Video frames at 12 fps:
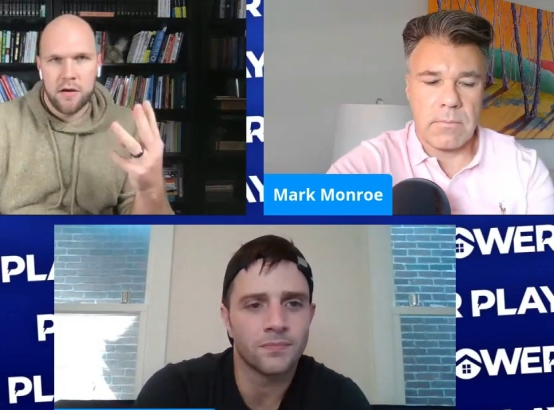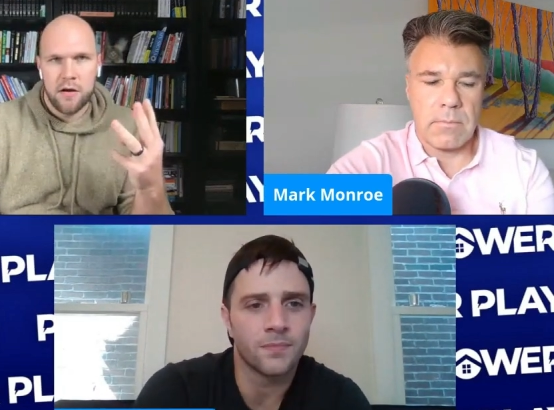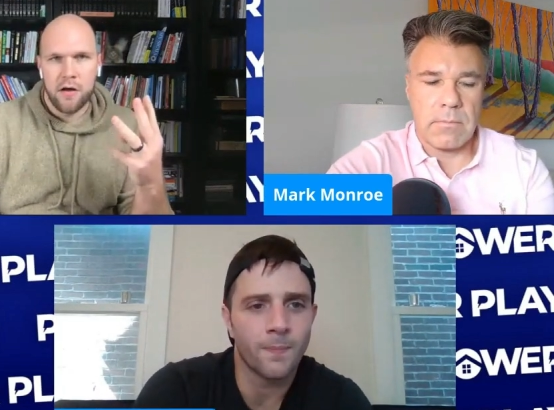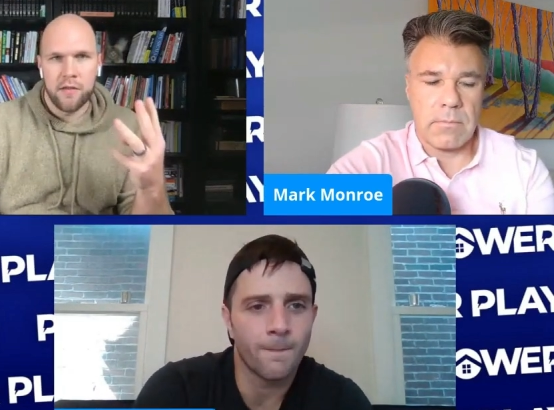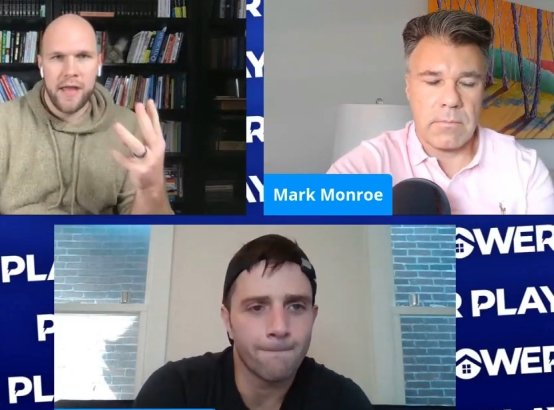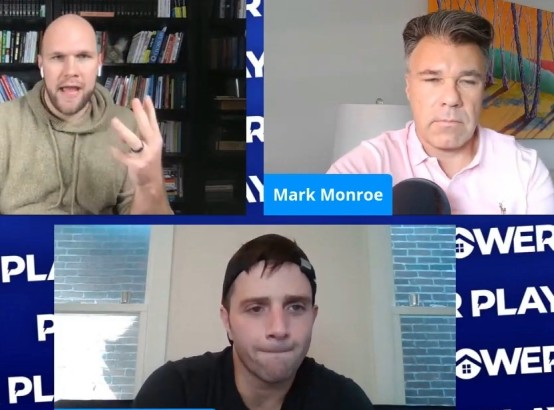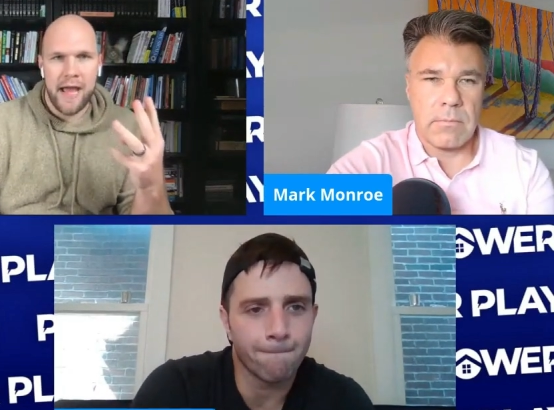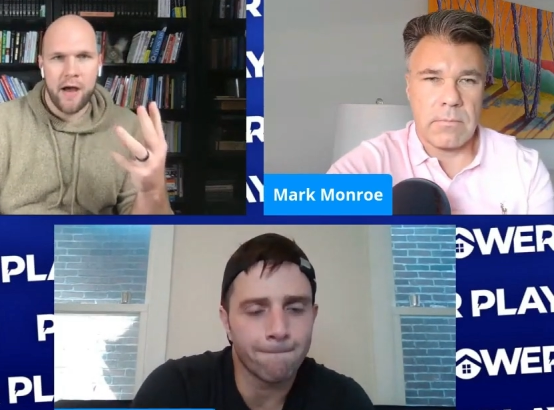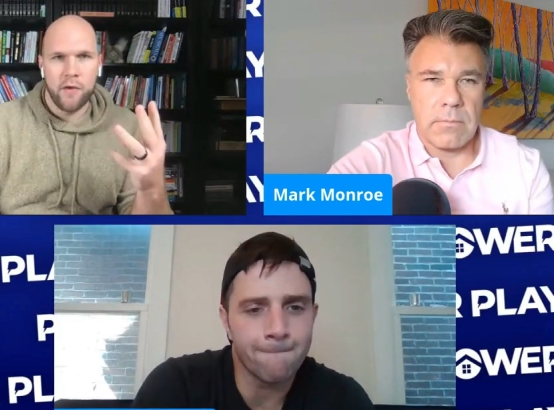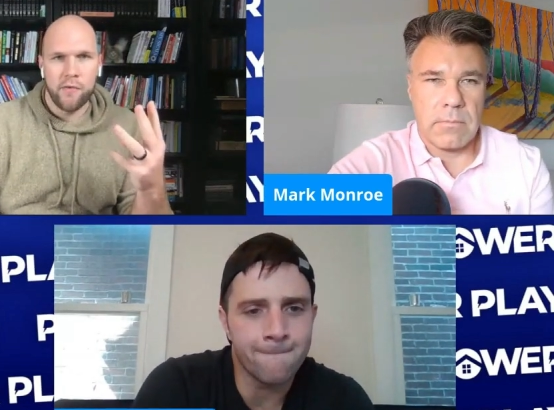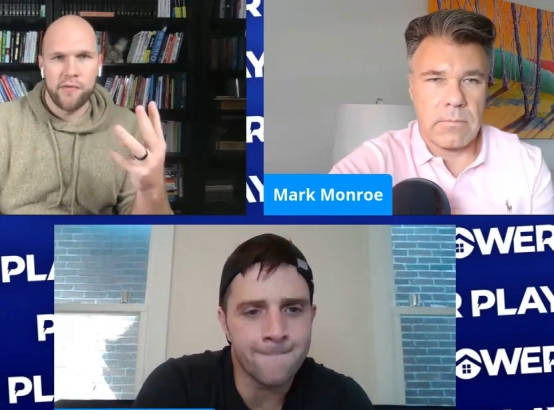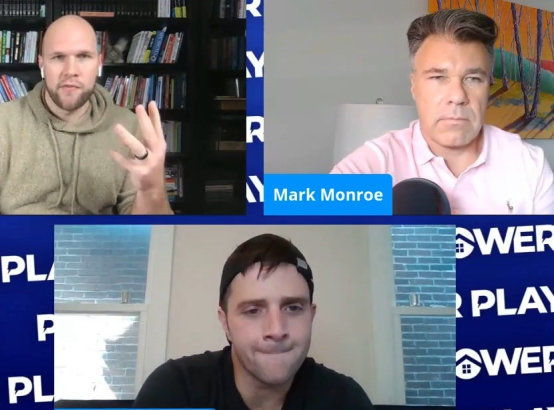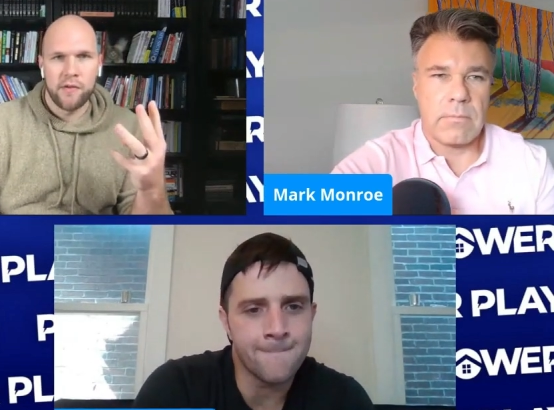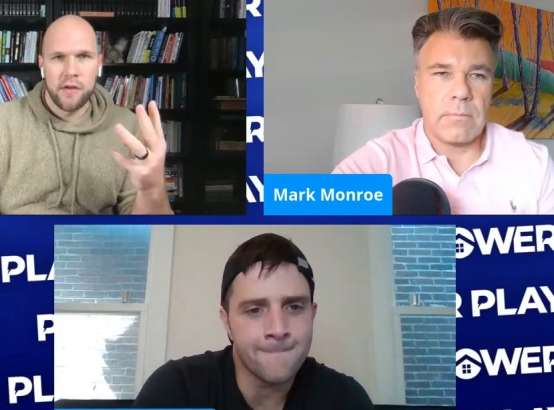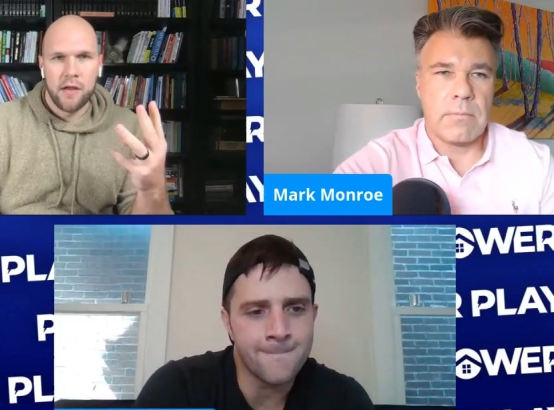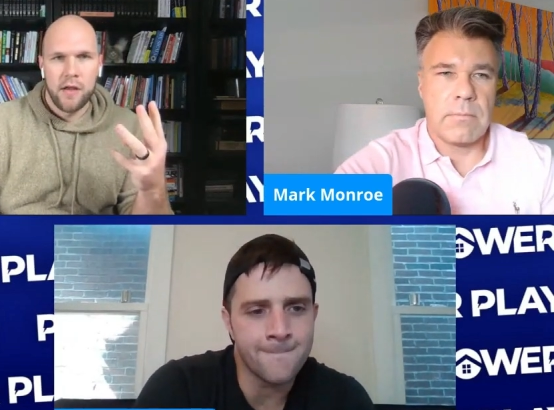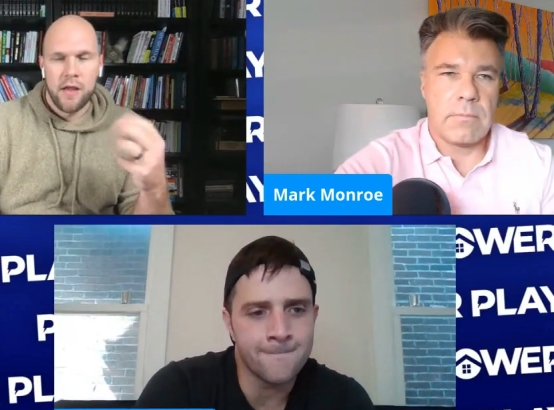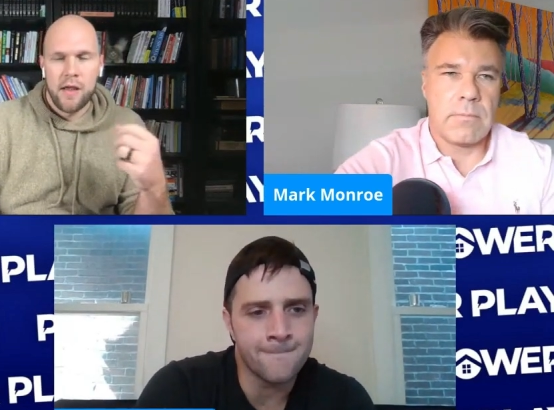Speaker 1: on the house
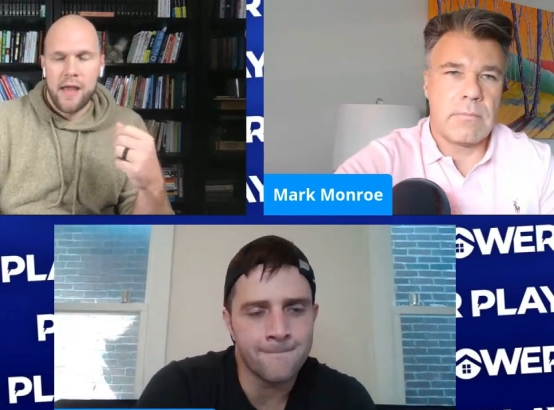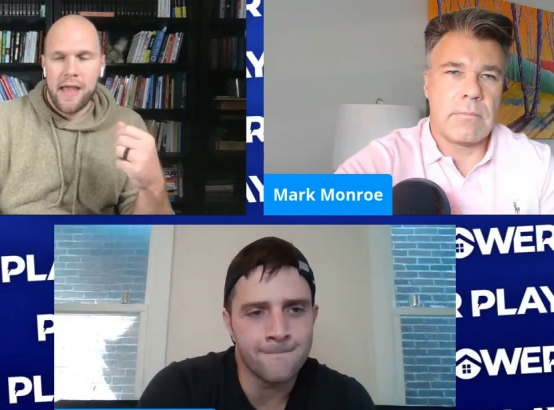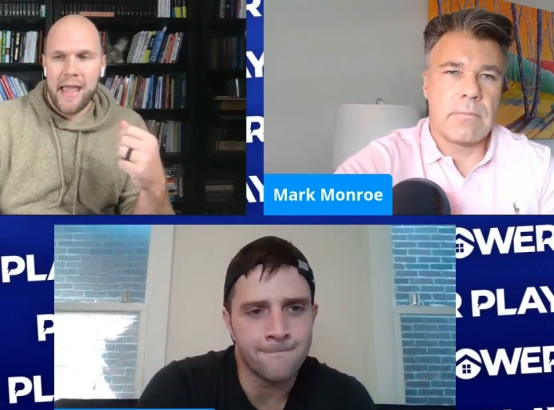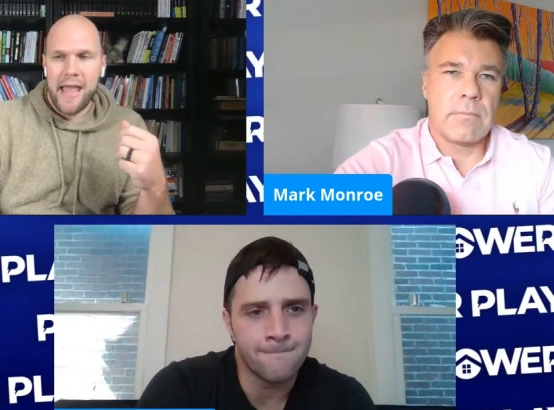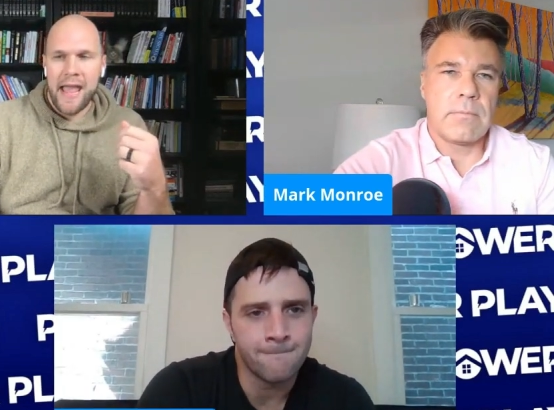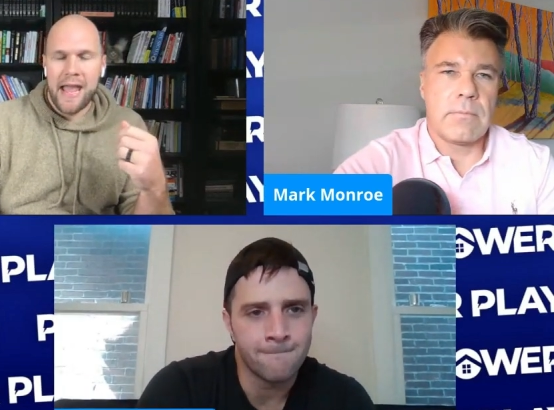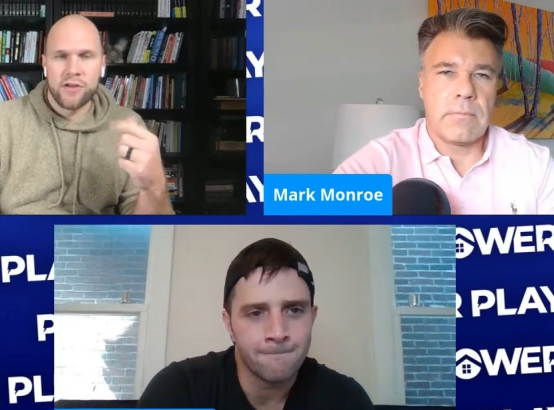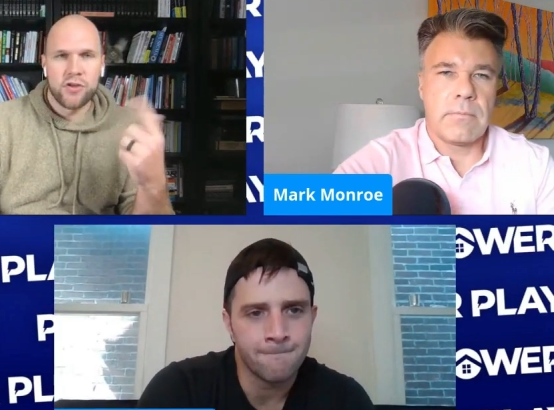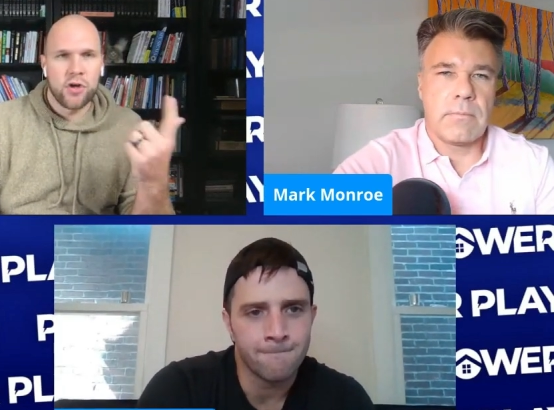and